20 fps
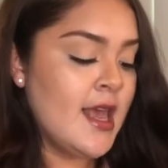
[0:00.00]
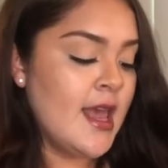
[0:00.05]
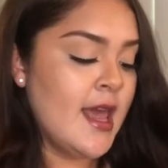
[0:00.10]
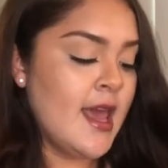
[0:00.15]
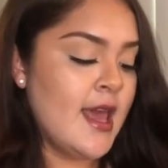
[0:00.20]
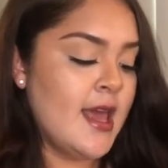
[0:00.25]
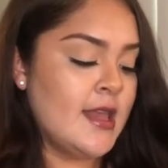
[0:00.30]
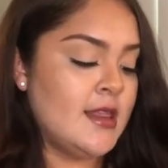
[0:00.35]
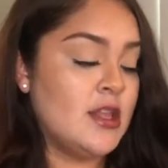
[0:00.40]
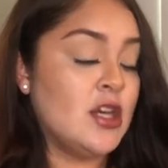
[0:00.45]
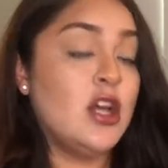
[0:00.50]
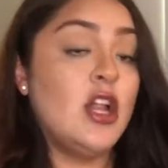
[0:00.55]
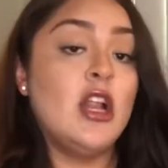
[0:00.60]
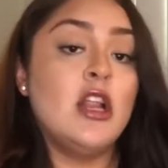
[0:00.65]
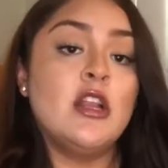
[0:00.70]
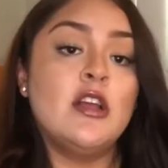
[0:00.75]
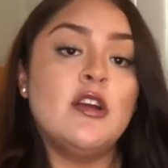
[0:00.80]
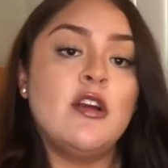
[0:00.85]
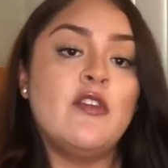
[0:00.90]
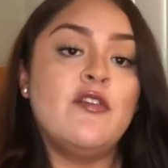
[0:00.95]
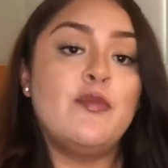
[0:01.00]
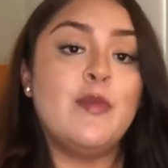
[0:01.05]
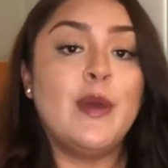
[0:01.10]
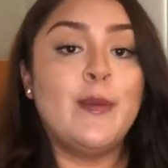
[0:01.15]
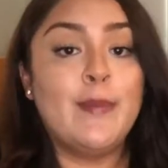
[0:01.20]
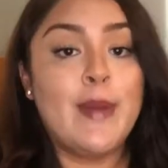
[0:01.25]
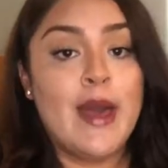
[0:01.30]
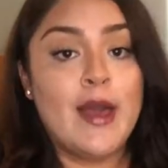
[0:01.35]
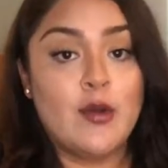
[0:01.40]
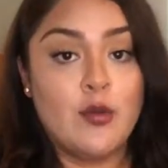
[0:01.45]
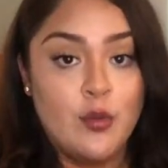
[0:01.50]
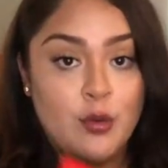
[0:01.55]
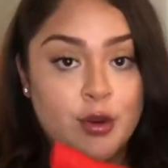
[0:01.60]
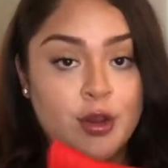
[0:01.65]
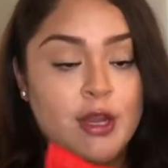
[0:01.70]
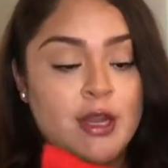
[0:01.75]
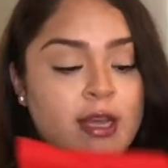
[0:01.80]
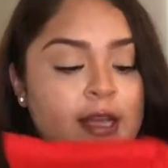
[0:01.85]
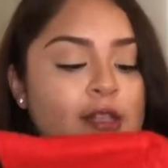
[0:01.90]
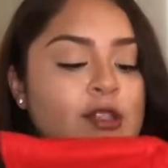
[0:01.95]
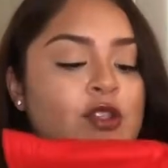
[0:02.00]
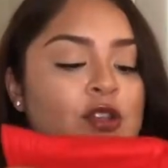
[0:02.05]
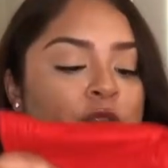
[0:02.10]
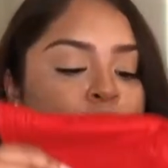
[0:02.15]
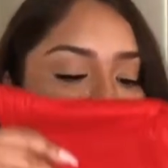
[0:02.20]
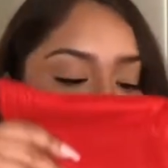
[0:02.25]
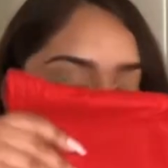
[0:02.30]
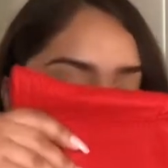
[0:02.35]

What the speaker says: and the color of my bag organizer.